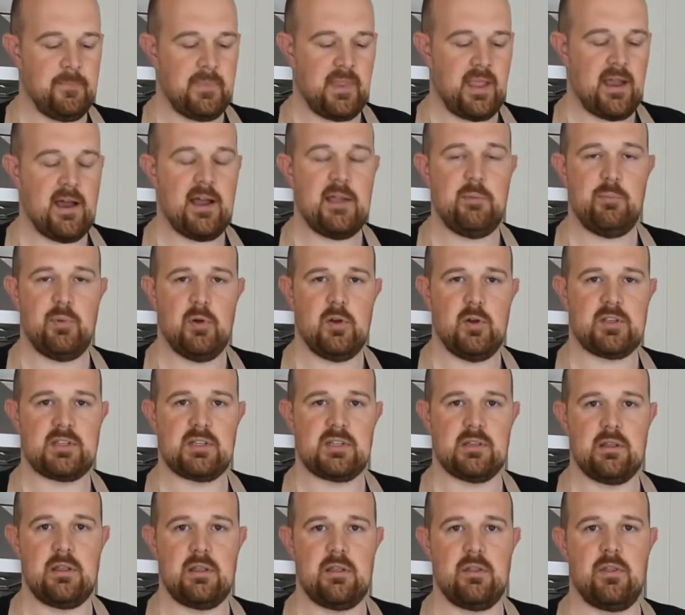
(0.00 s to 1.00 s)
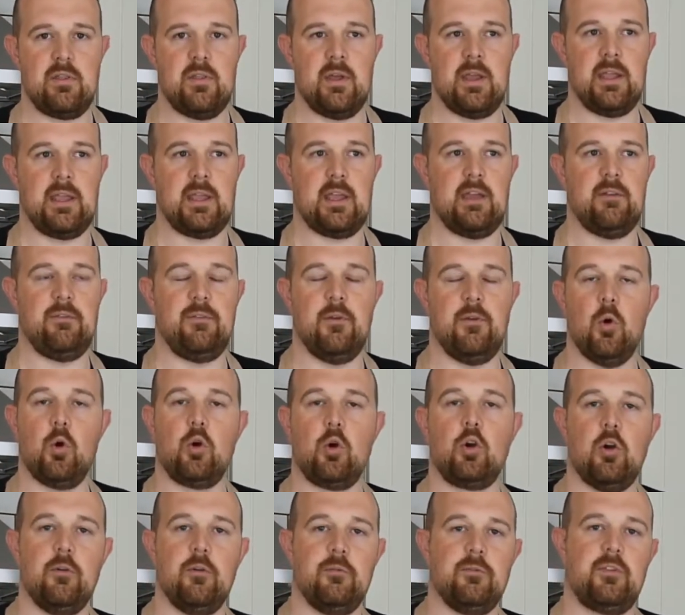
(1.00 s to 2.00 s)
I personally think if you're
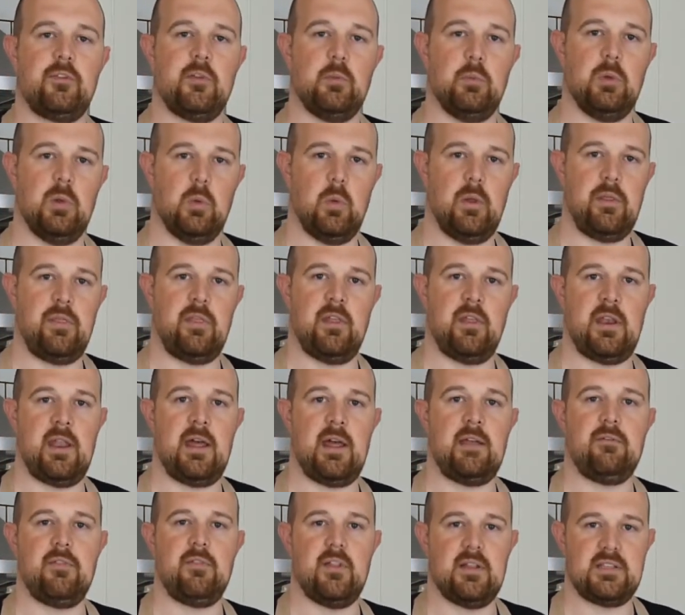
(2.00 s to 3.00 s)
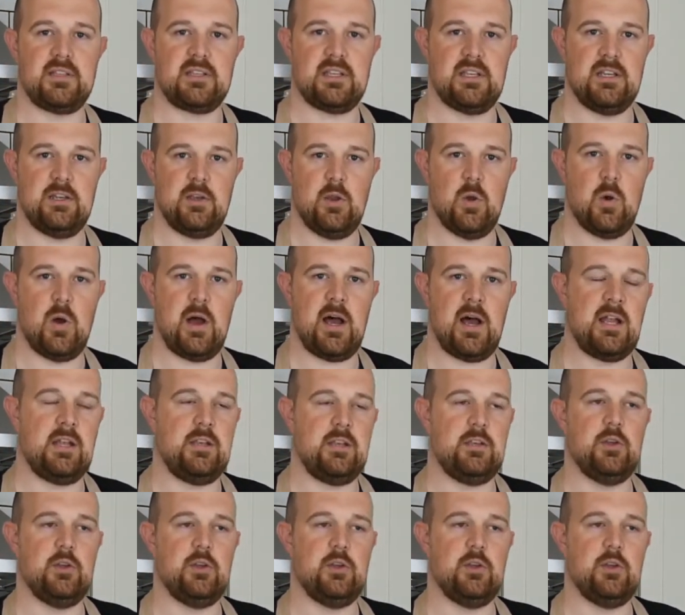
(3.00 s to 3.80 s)
comfortable with a knife that's in your hand,